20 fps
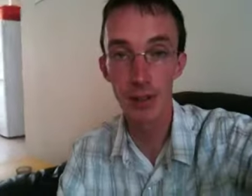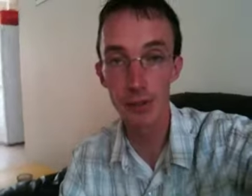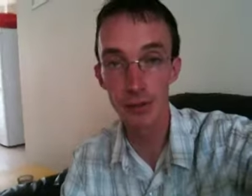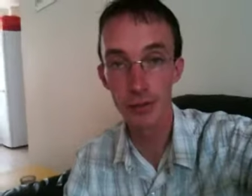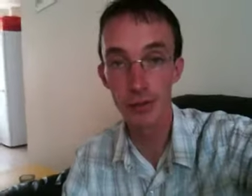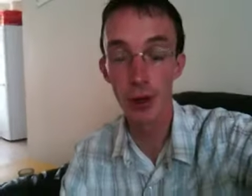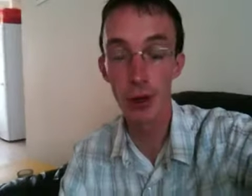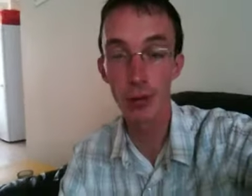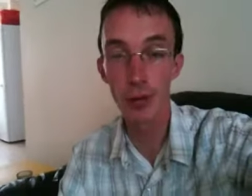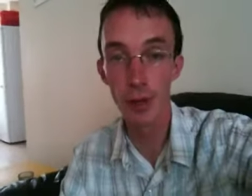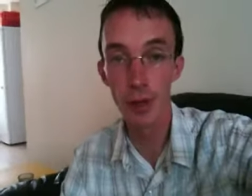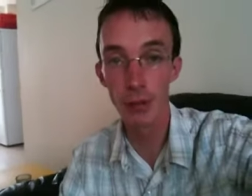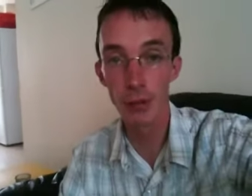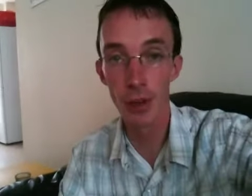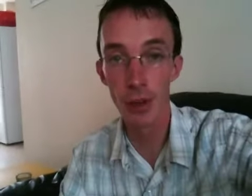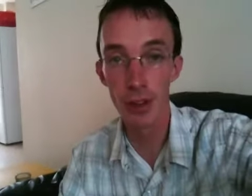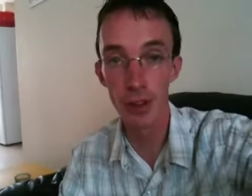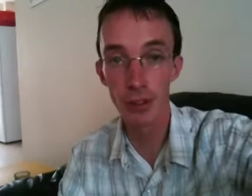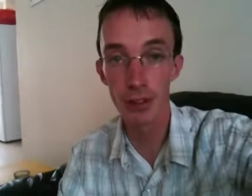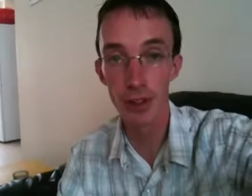from
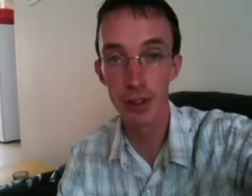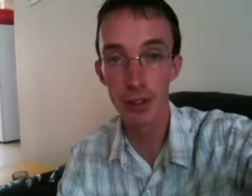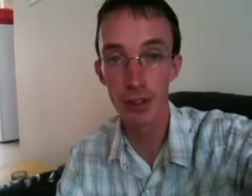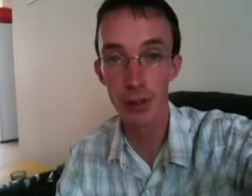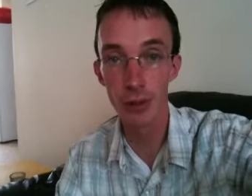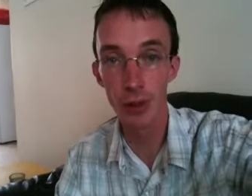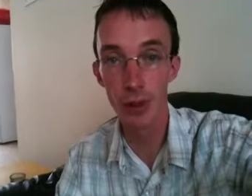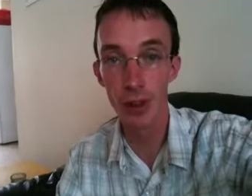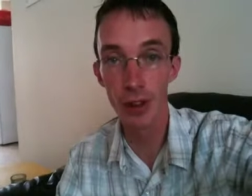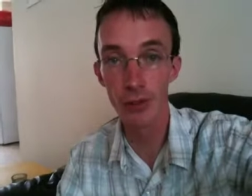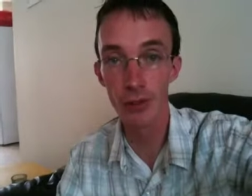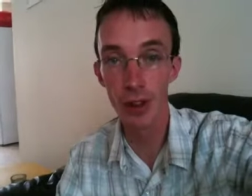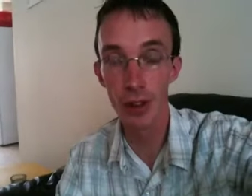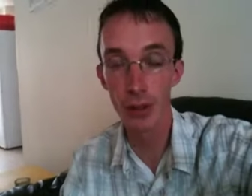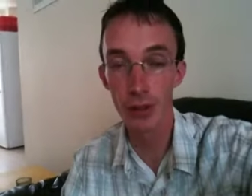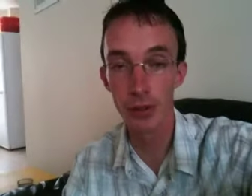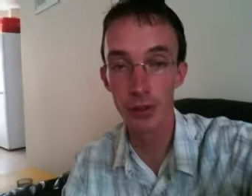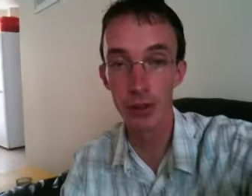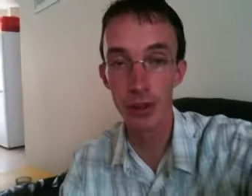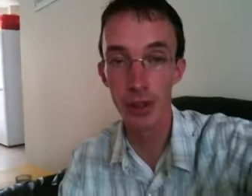my original
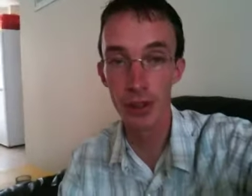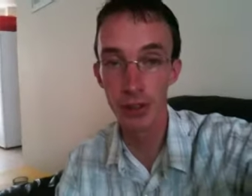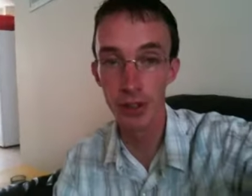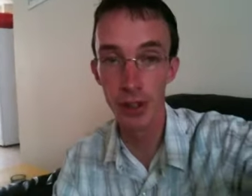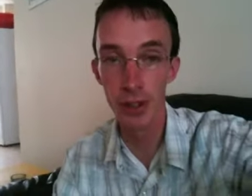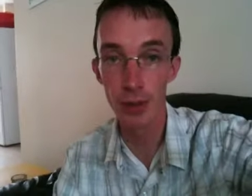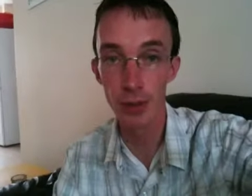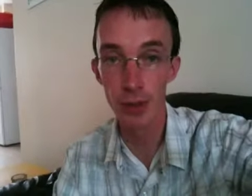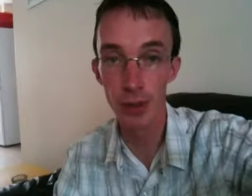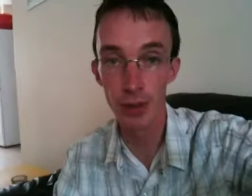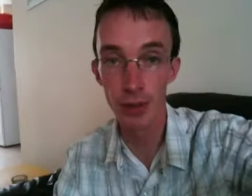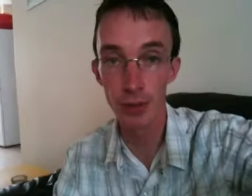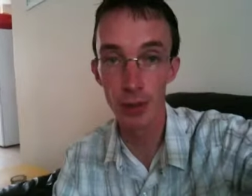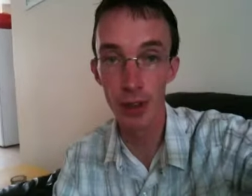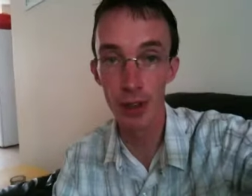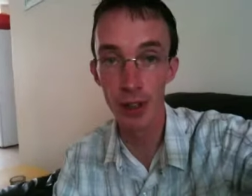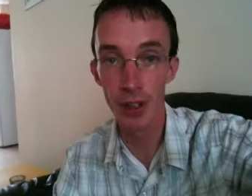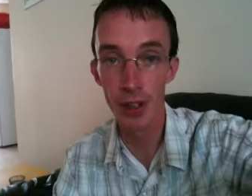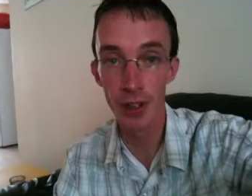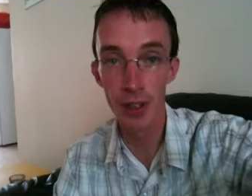iPhone 3G, which
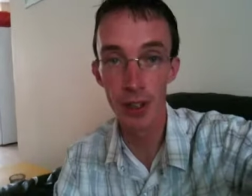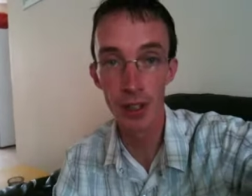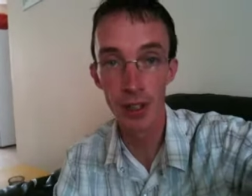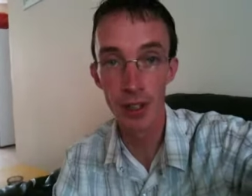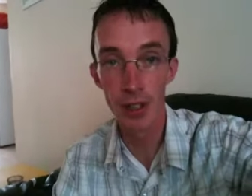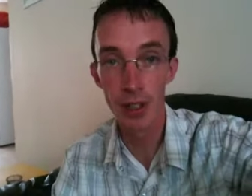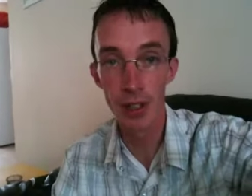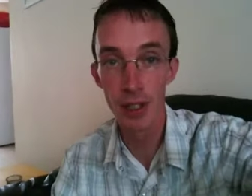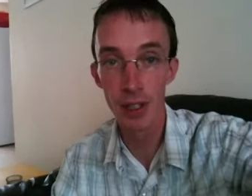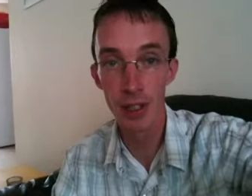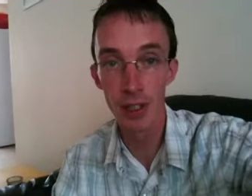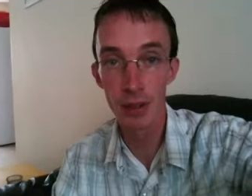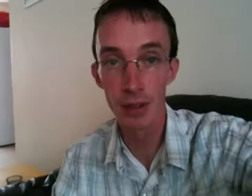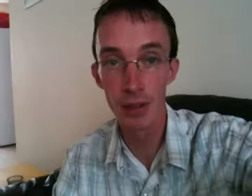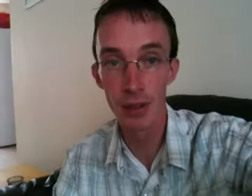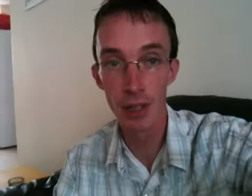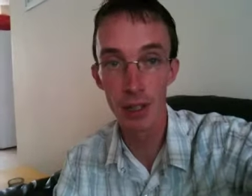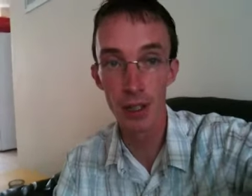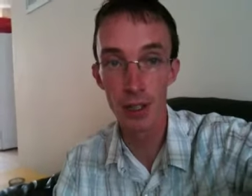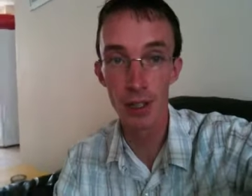my
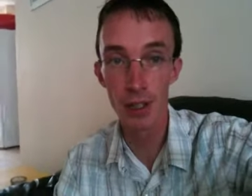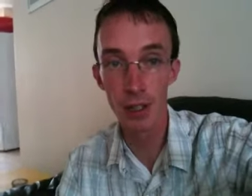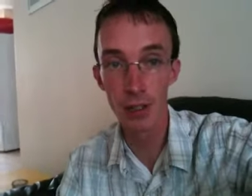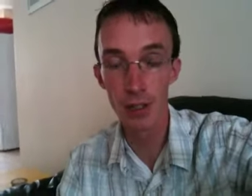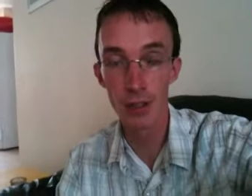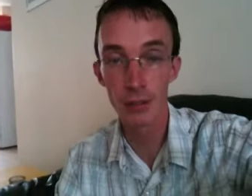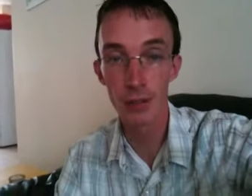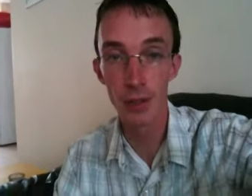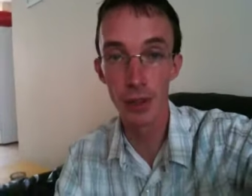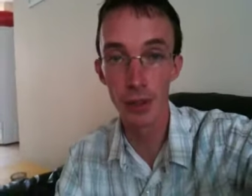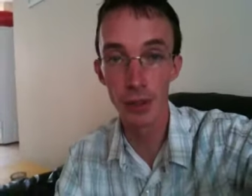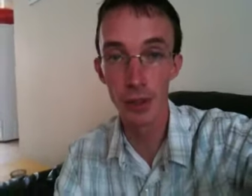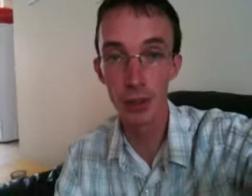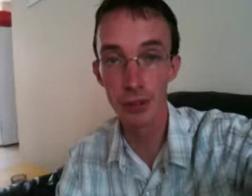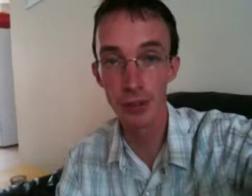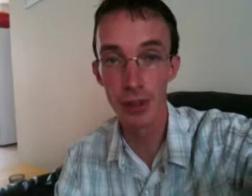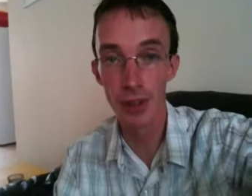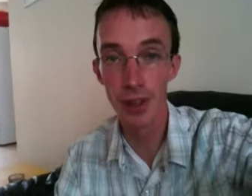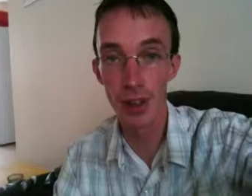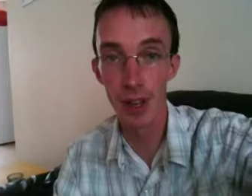uh, my
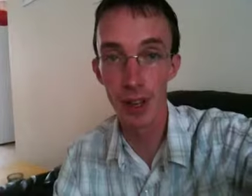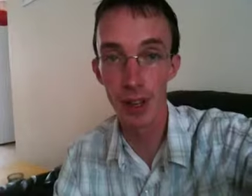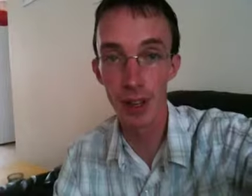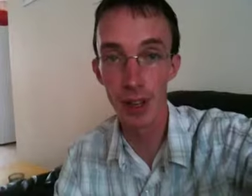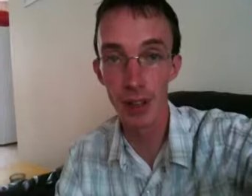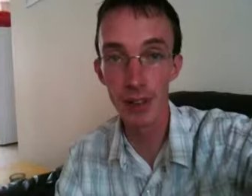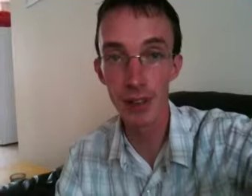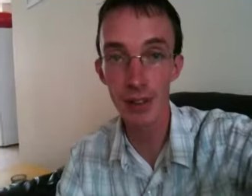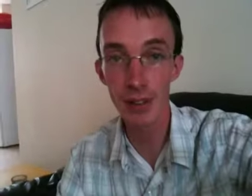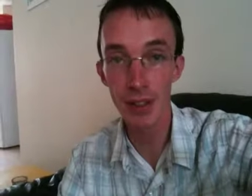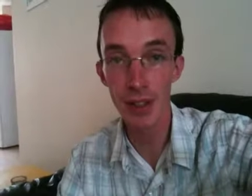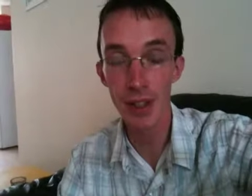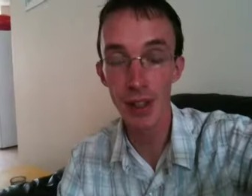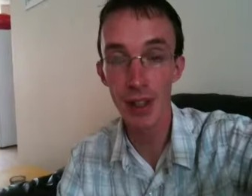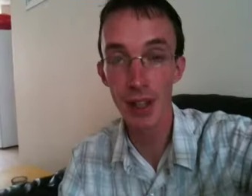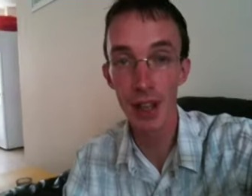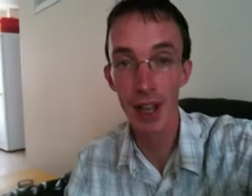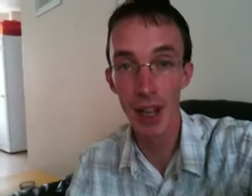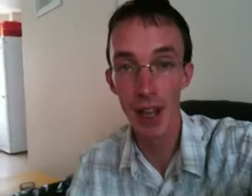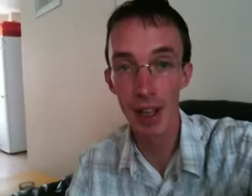girlfriend now has,
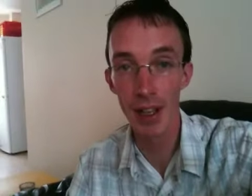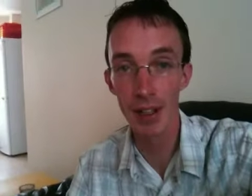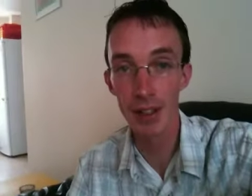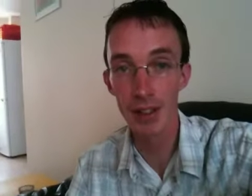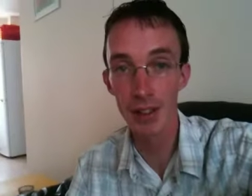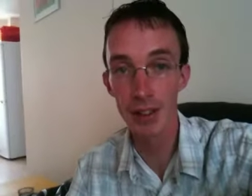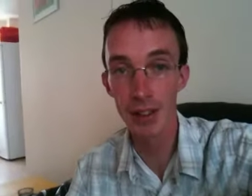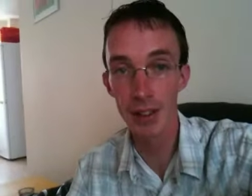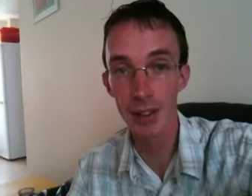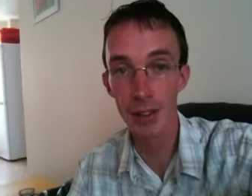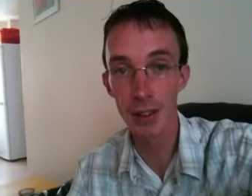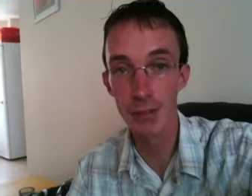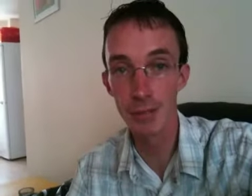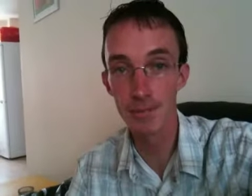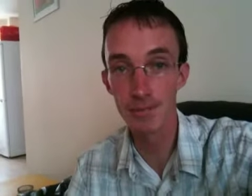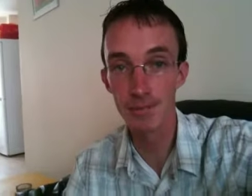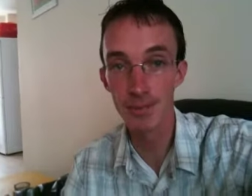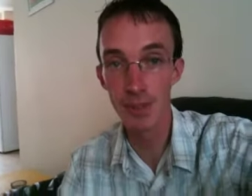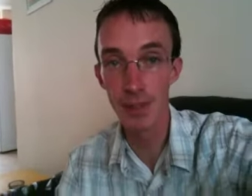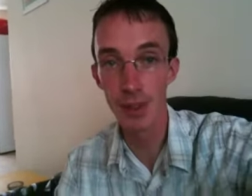and
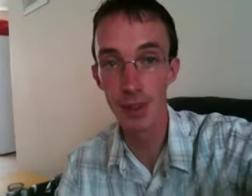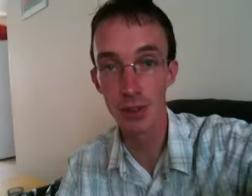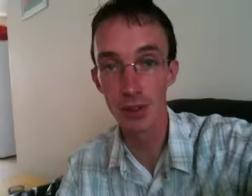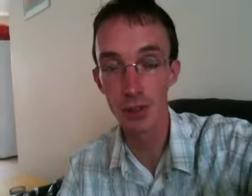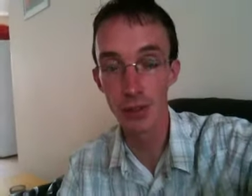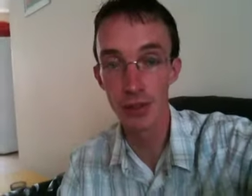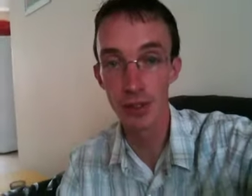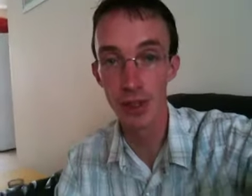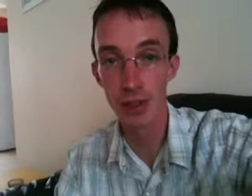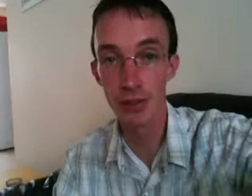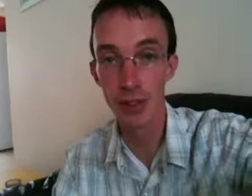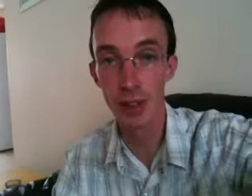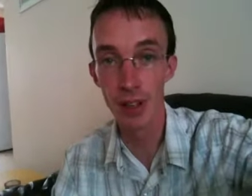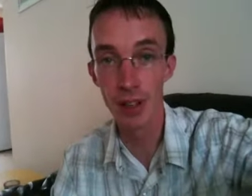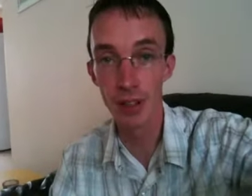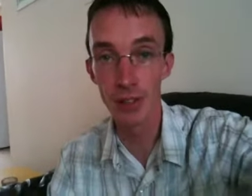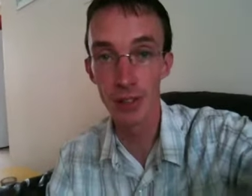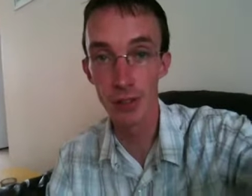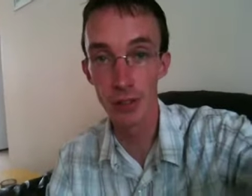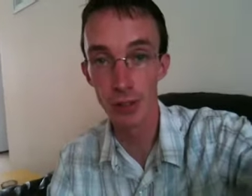um, which she
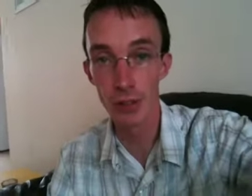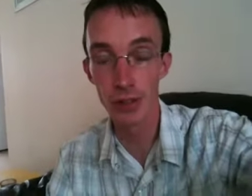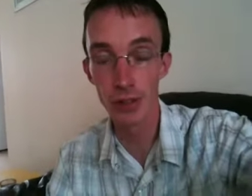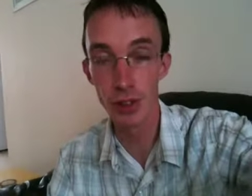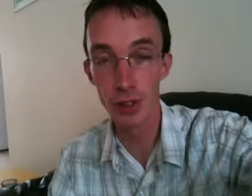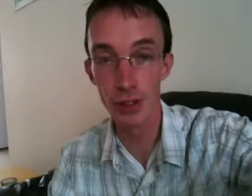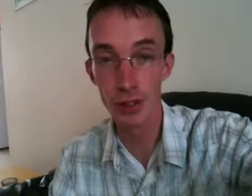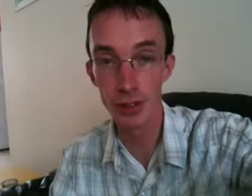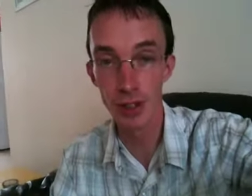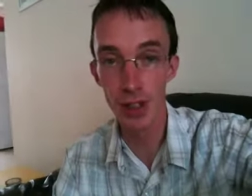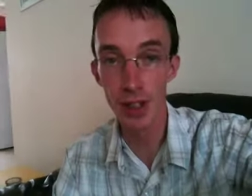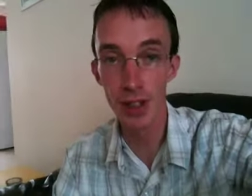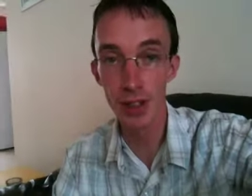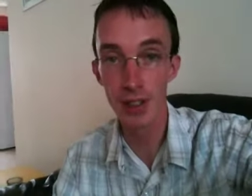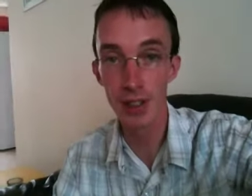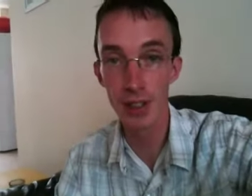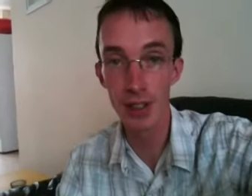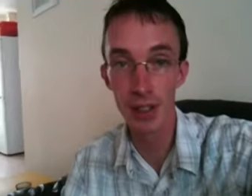really enjoys using it.